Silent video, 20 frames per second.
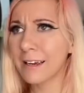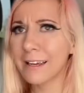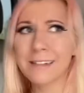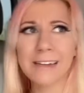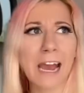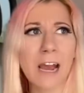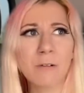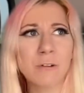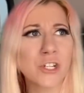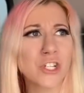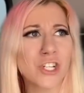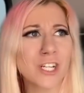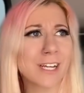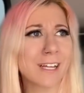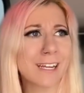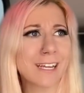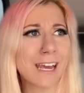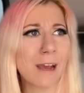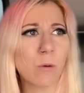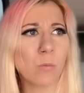And how is she
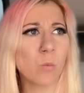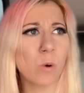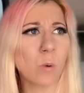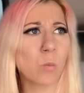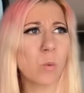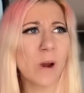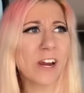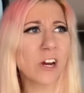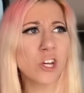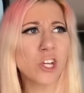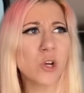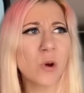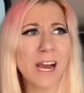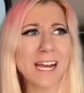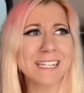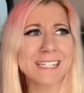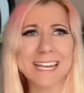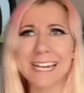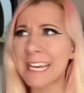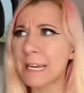gonna get. Where are you
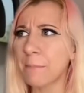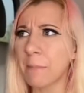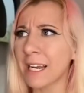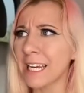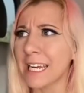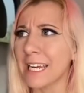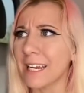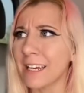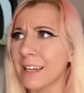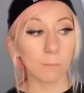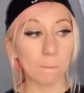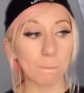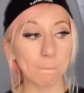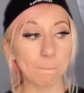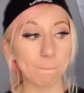guys getting money?